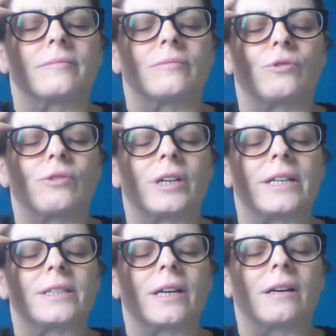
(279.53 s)

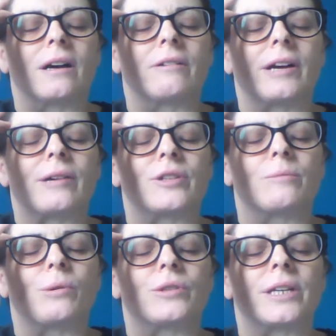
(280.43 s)
release that colour out to the
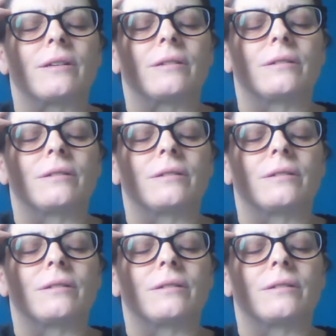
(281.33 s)
body.